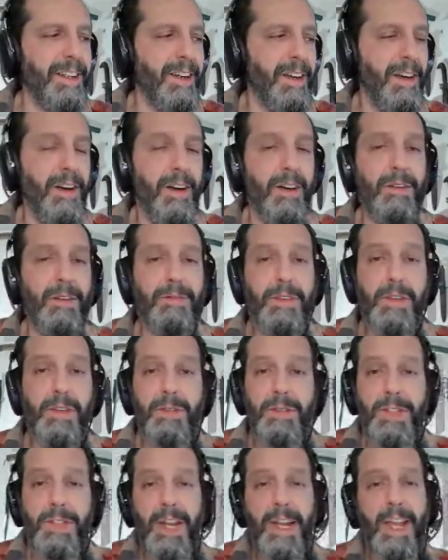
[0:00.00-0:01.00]
of
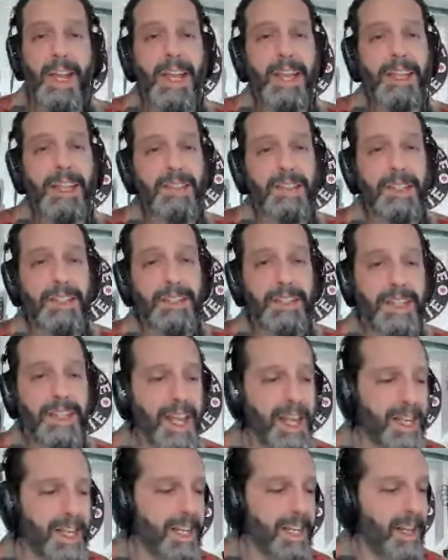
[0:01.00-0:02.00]
use and has
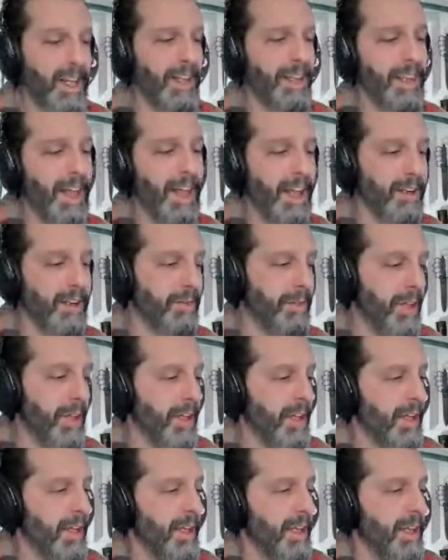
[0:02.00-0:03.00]
taken a lot of
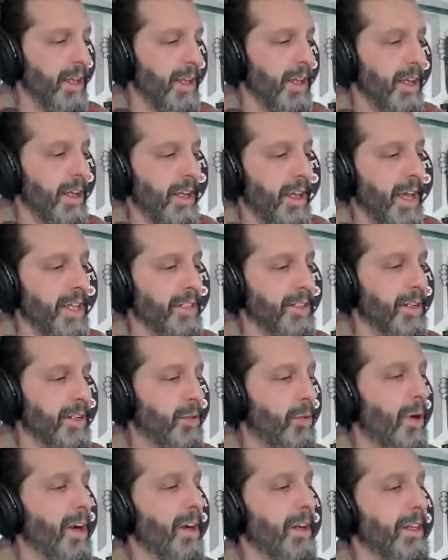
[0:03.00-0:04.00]
has
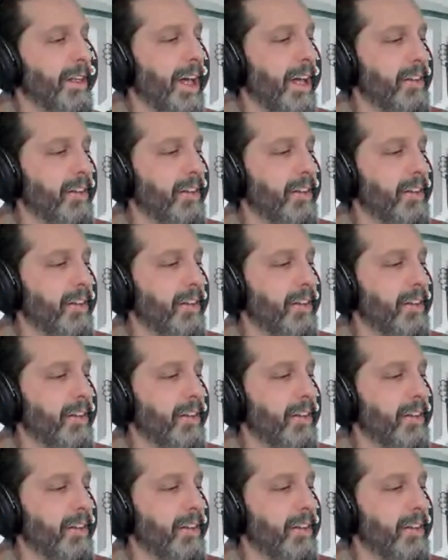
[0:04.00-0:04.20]
acquired a lot